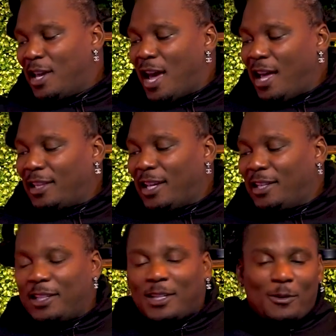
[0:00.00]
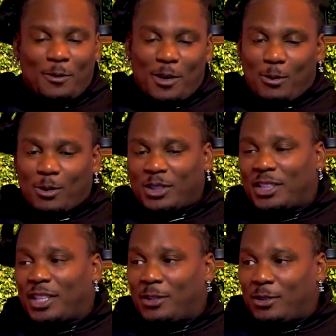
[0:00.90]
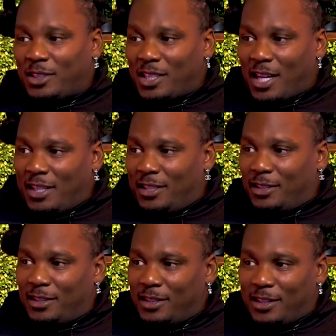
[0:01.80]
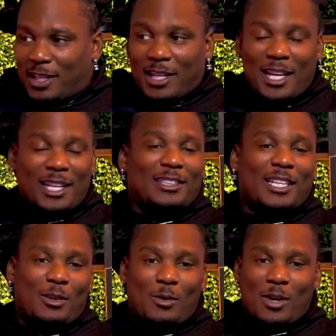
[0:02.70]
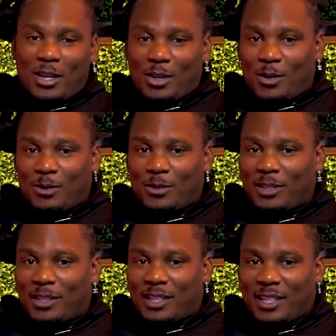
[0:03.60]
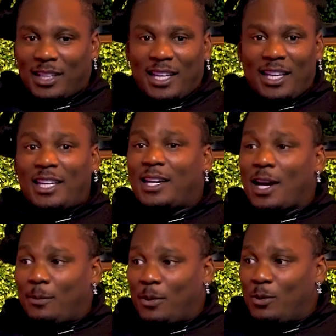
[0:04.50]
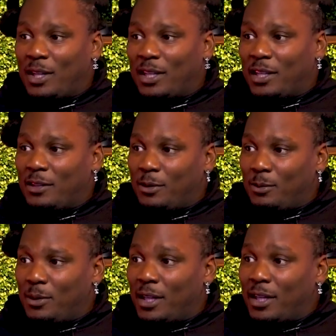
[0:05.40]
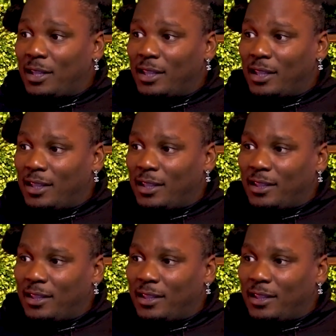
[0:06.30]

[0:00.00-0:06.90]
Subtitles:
I think the NFL want to shit on the Giants. They let Saquon go, and he come and win the MVP of the league.